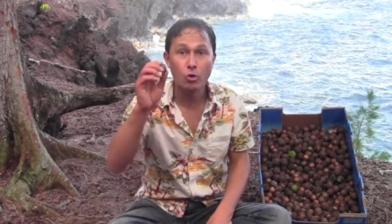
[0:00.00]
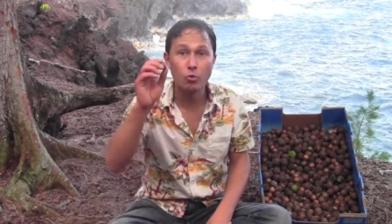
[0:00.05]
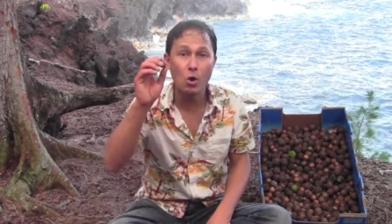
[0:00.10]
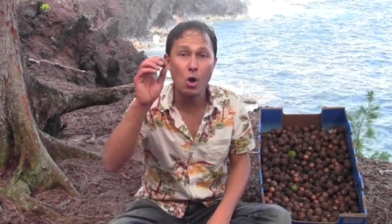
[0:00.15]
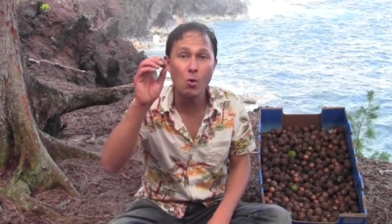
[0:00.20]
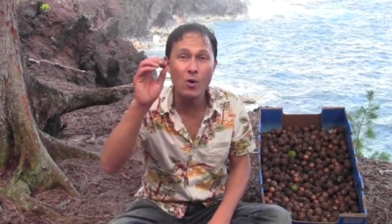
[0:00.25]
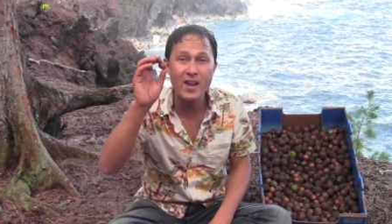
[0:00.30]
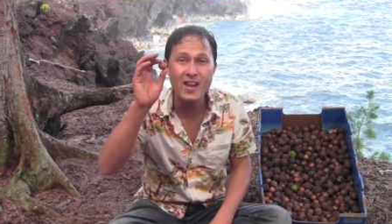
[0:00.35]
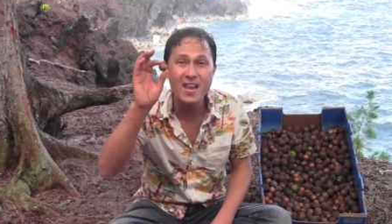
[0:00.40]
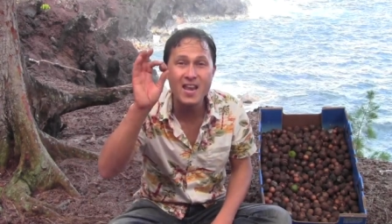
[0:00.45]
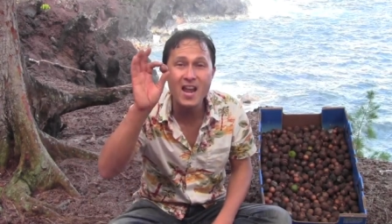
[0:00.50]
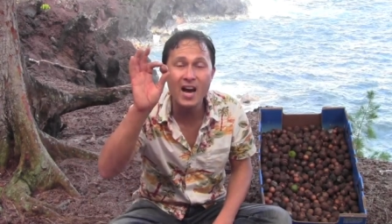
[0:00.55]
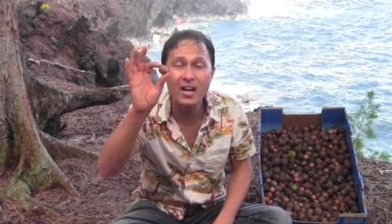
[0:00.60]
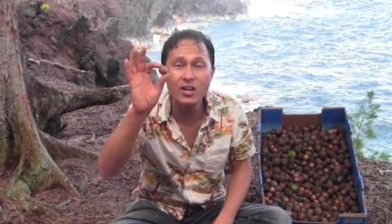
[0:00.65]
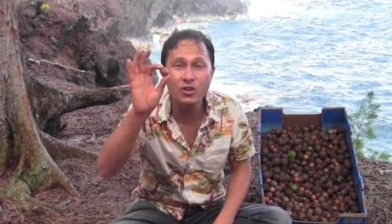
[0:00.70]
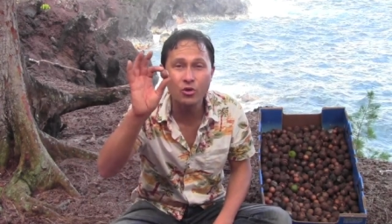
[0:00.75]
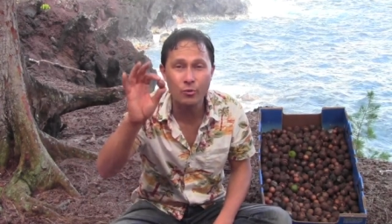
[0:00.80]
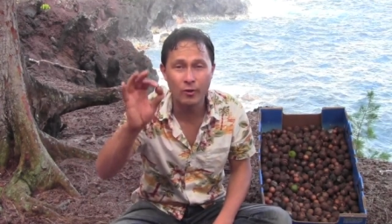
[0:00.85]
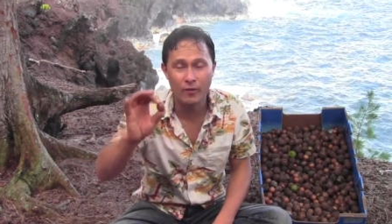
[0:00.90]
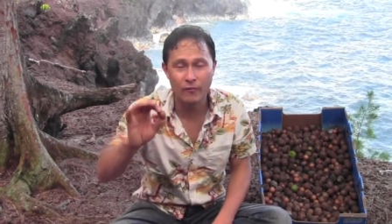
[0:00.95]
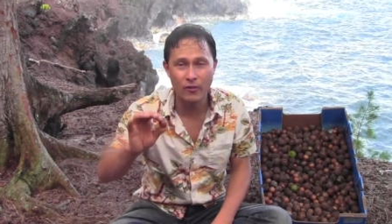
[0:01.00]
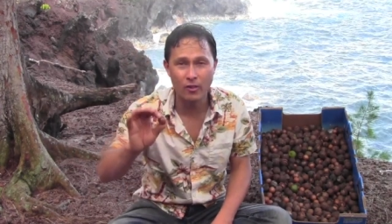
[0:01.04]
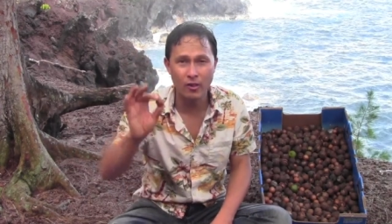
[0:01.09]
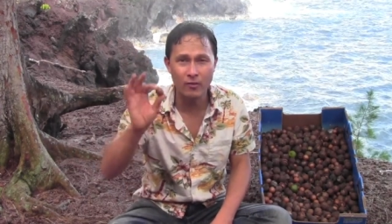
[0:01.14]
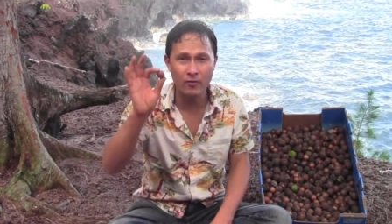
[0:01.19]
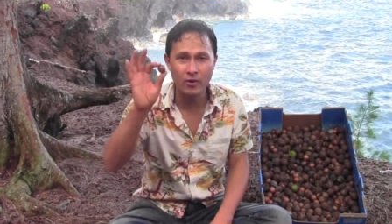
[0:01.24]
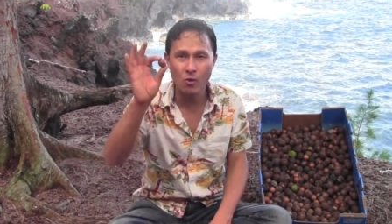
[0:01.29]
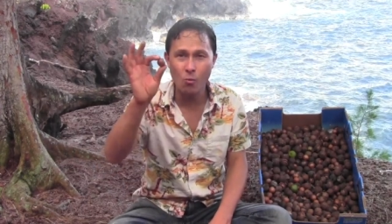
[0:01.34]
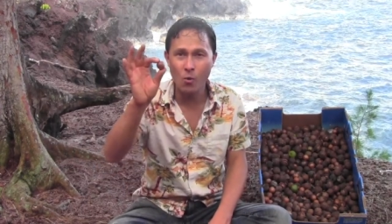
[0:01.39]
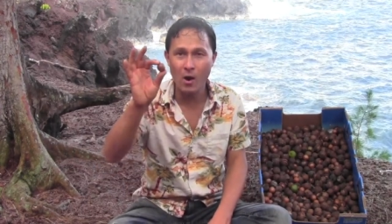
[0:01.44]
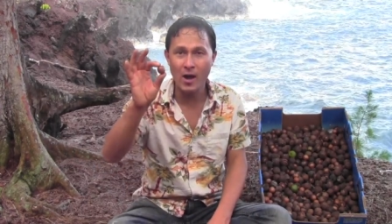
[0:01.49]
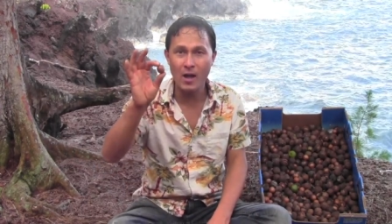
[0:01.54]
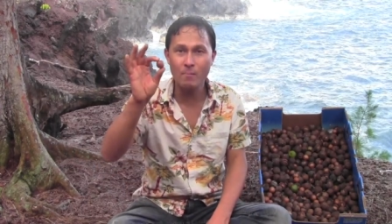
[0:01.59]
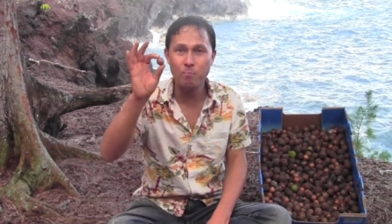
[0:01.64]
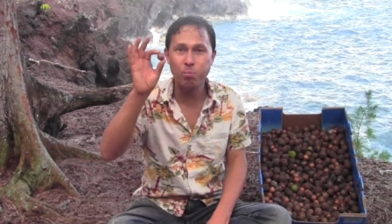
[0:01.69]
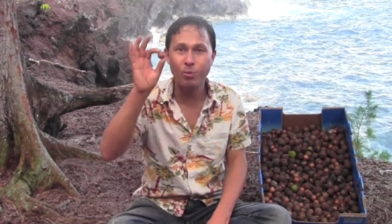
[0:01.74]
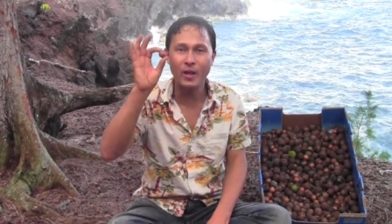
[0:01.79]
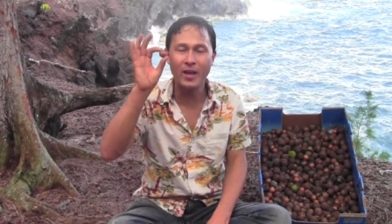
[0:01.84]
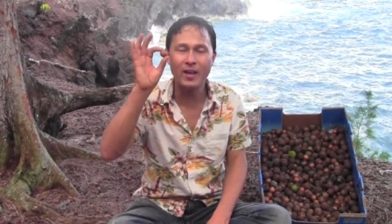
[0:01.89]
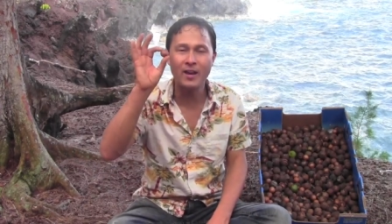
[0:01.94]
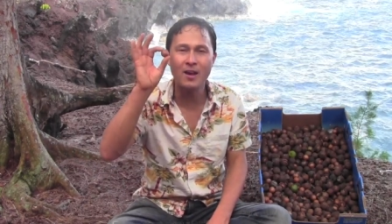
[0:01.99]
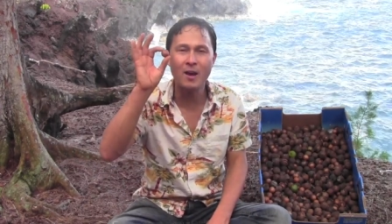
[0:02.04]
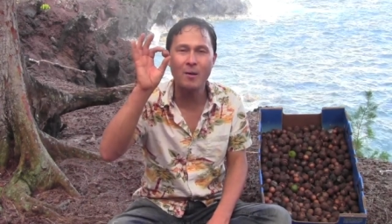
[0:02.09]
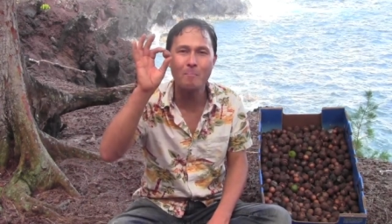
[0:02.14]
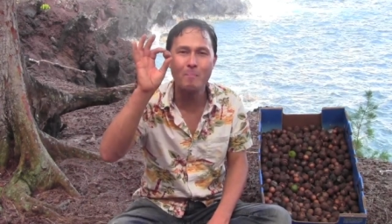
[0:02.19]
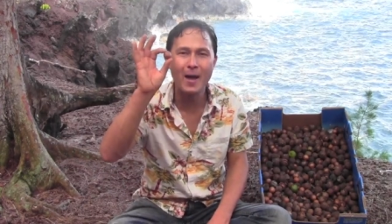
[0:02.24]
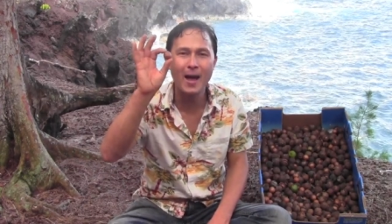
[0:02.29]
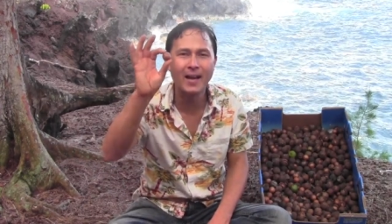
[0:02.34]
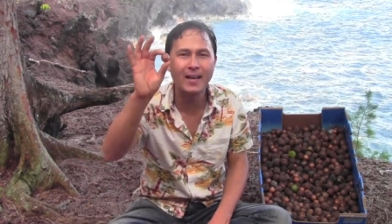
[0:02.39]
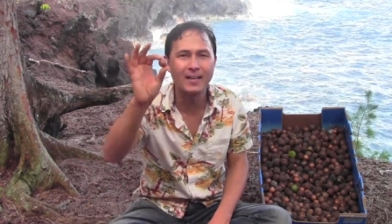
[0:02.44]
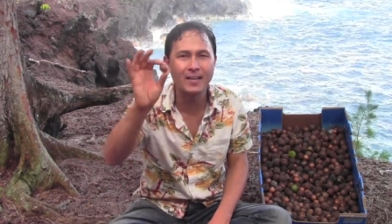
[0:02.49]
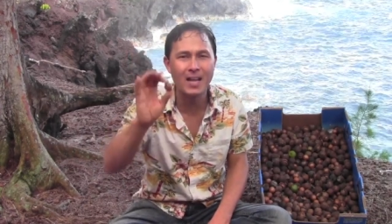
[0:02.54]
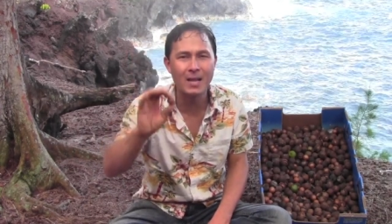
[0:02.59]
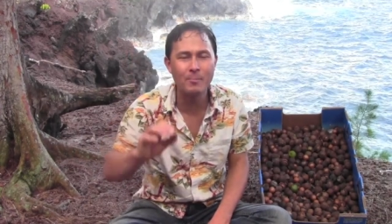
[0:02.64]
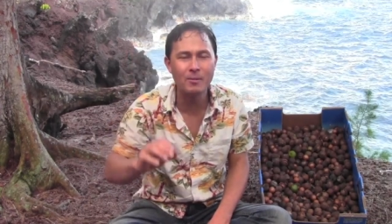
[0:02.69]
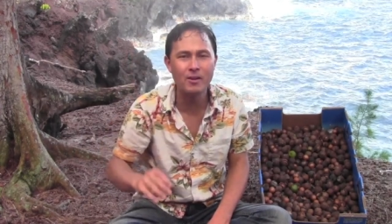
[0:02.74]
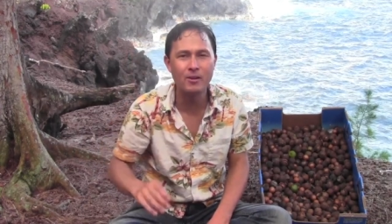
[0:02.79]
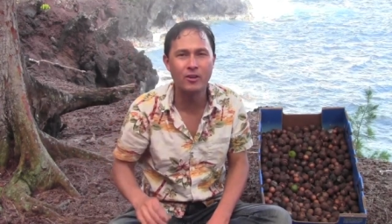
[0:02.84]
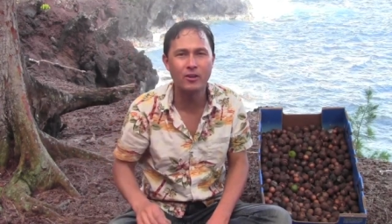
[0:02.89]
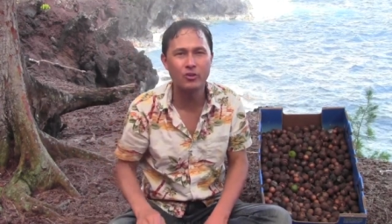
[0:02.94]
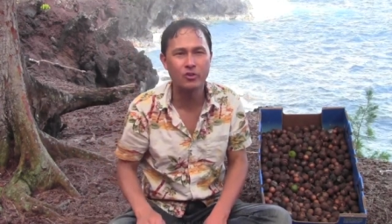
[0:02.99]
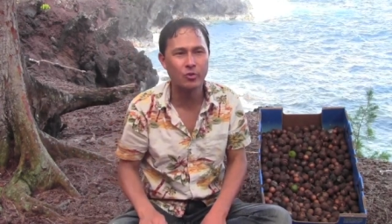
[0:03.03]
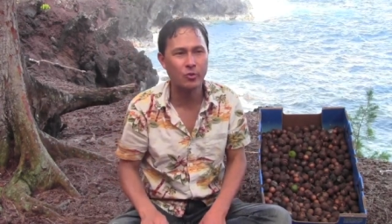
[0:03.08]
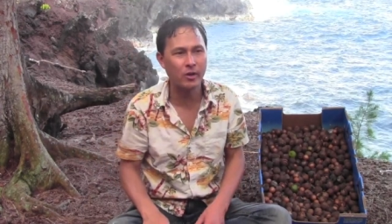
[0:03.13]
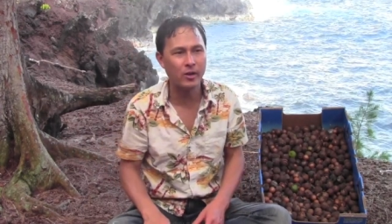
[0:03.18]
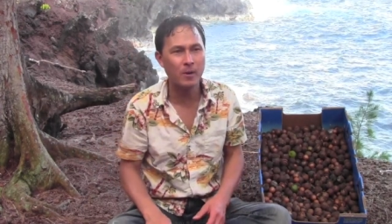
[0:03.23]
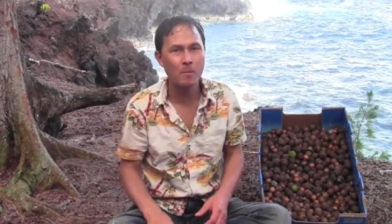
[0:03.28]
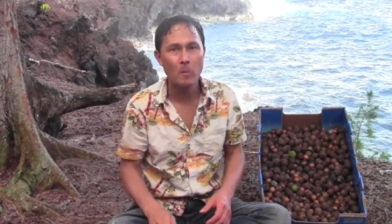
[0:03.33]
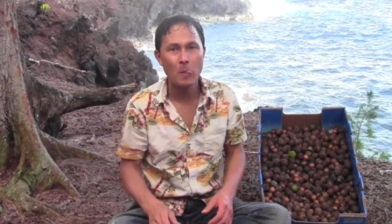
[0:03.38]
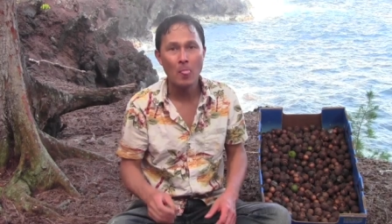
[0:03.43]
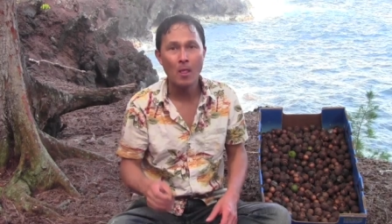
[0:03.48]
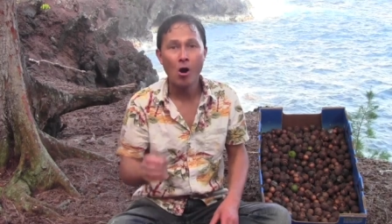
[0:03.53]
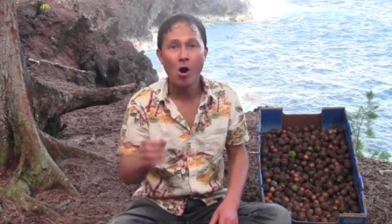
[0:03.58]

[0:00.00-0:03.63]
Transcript: Grow a nut tree. If you live in Hawaii, plant a macadamia nut tree.